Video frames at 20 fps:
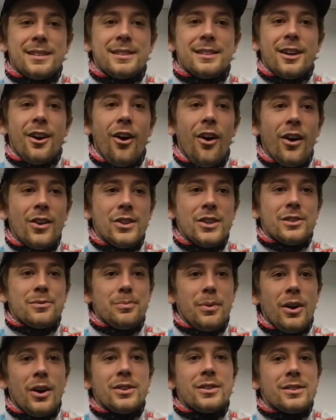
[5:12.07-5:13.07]
the hardest
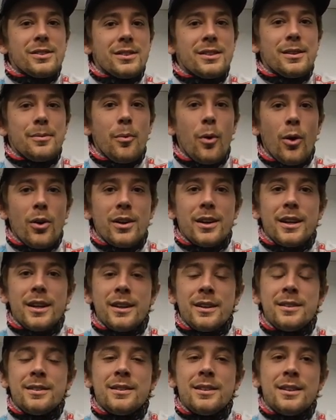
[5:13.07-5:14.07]
part is in the
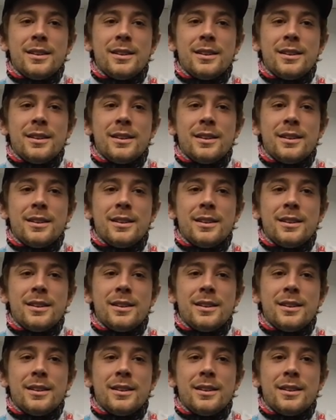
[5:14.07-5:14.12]
morning,